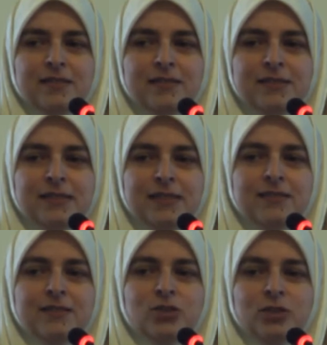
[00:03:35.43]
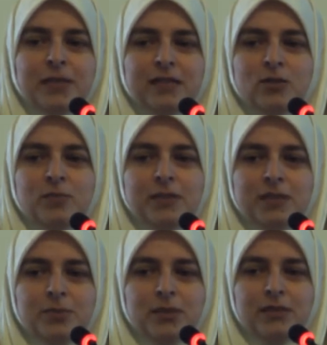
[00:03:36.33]
citizenship cannot be
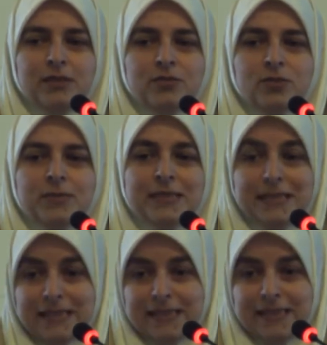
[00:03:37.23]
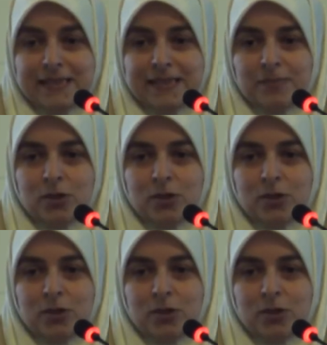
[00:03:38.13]
separated from cities,